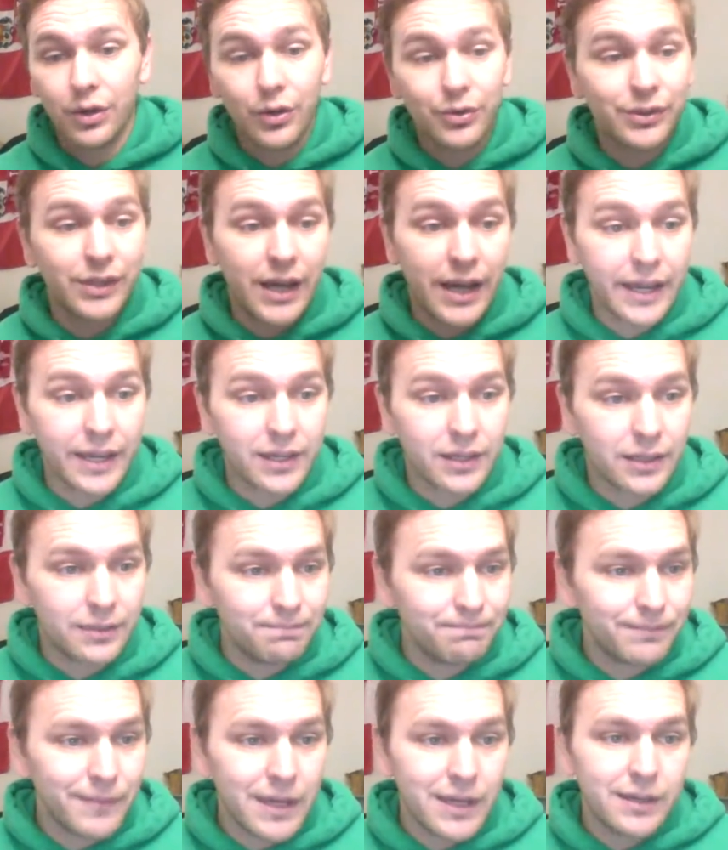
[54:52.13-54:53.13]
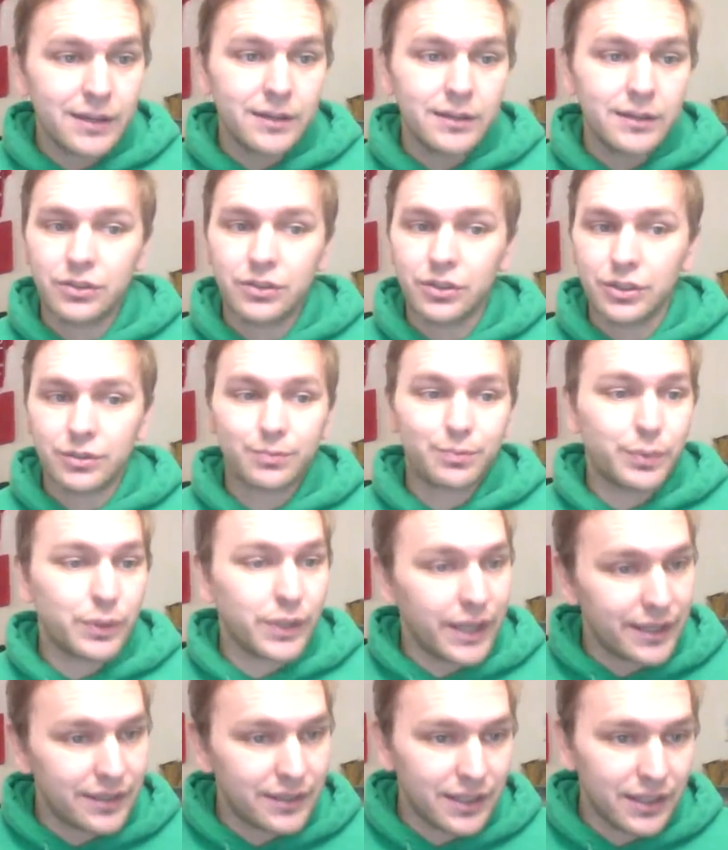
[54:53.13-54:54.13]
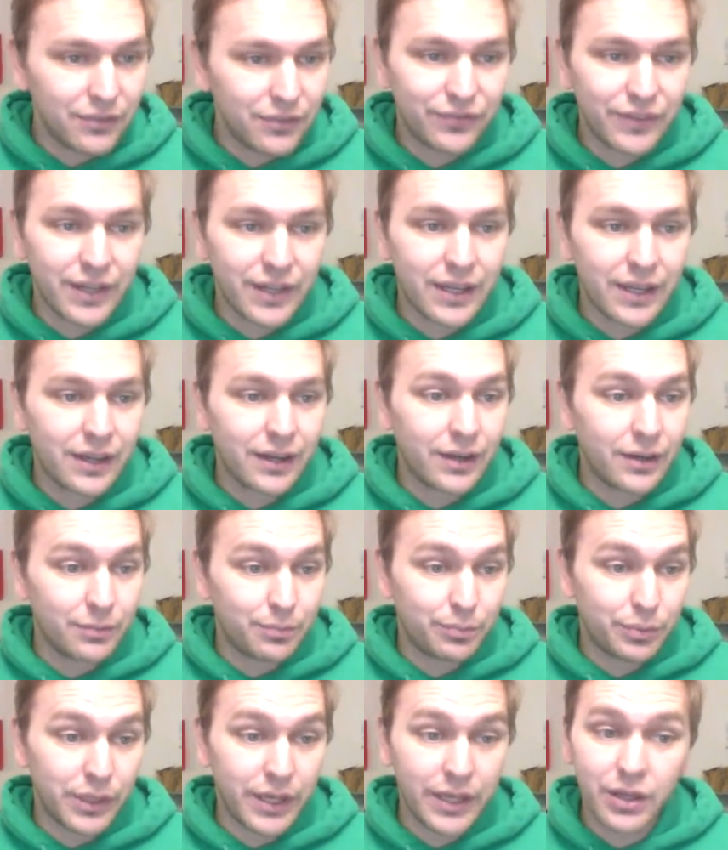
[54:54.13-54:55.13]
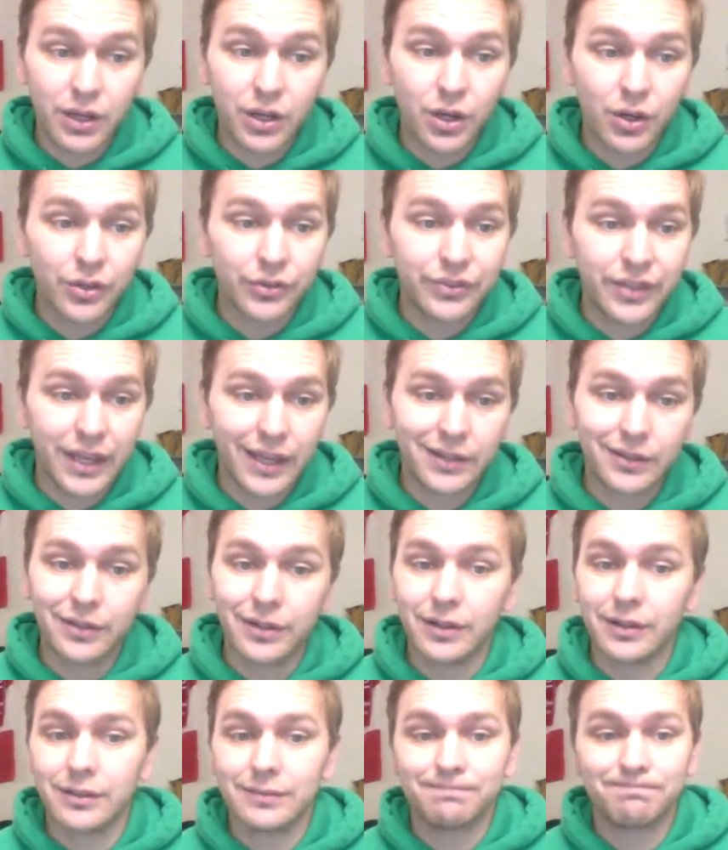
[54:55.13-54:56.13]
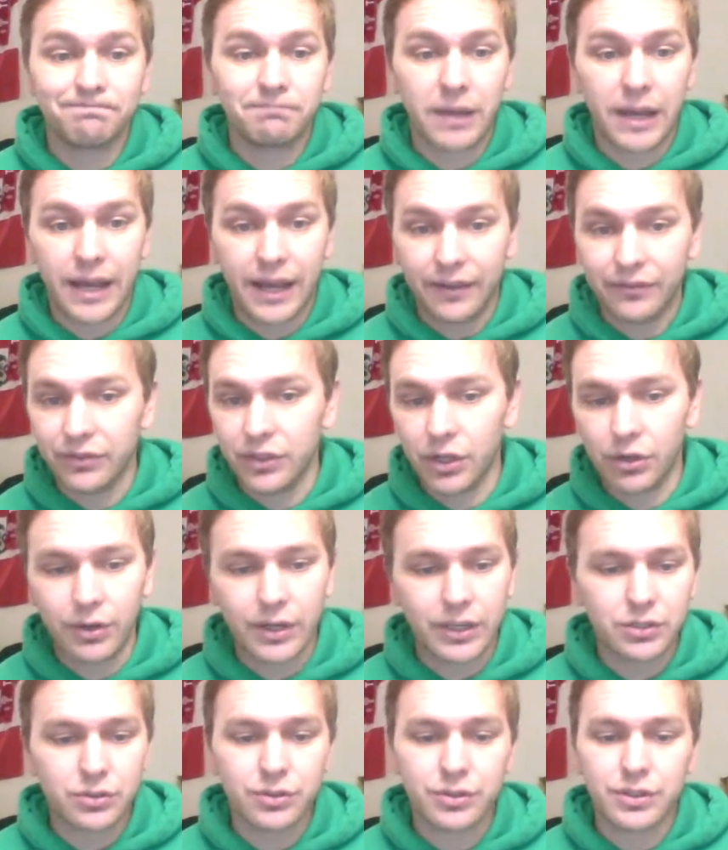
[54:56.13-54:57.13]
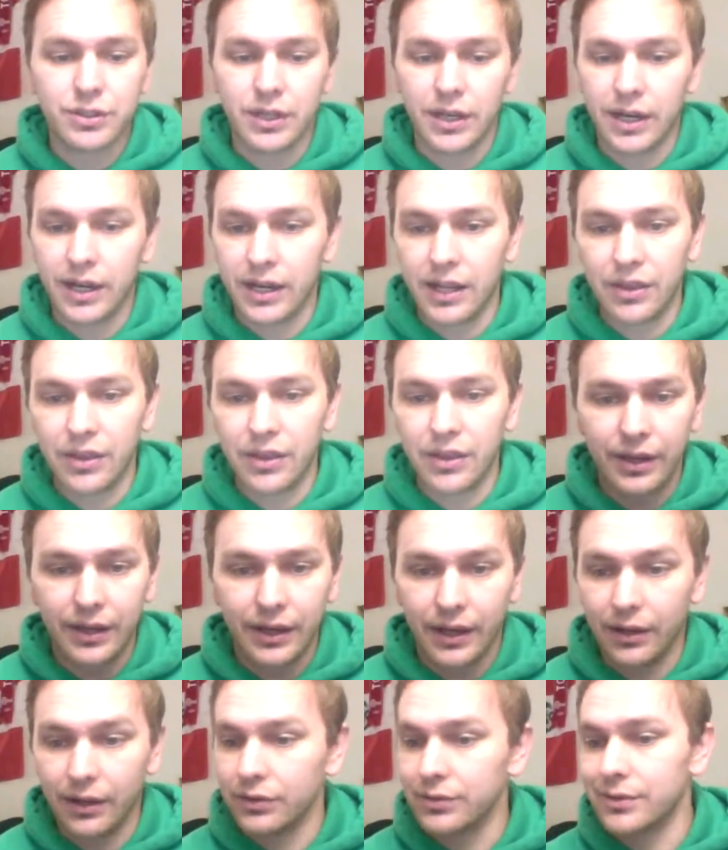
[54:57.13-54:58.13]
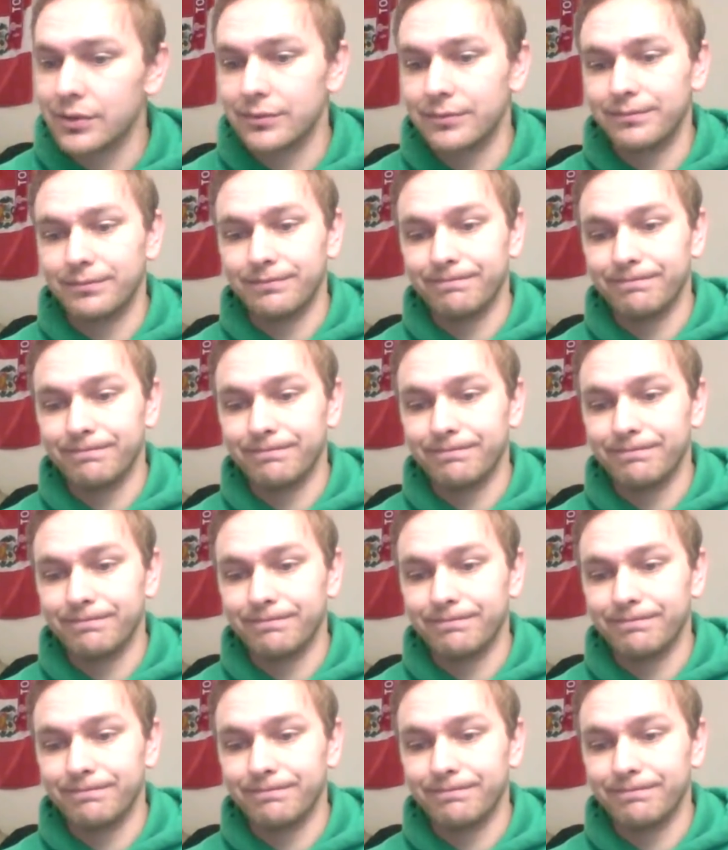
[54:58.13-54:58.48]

Don't like them, just play defense or play the goaltender. I have no interest in anything else.